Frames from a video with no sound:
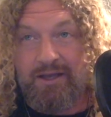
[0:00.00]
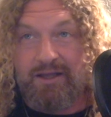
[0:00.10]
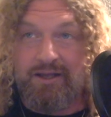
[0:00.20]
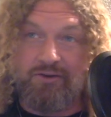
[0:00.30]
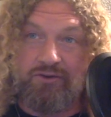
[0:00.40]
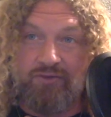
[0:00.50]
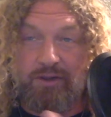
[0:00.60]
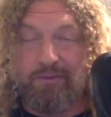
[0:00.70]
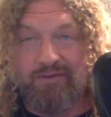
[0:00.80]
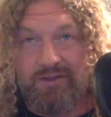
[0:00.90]
I gotta do for
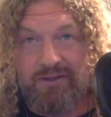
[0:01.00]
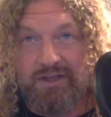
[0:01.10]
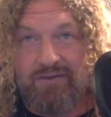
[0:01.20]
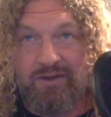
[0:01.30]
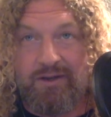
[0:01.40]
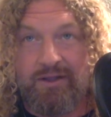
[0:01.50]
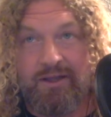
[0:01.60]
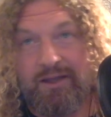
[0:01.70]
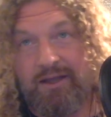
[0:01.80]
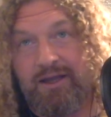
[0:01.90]
Glimmervale seven.
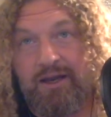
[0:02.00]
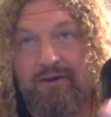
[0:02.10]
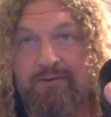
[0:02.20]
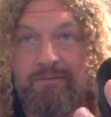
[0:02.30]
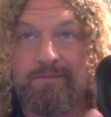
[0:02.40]
I gotta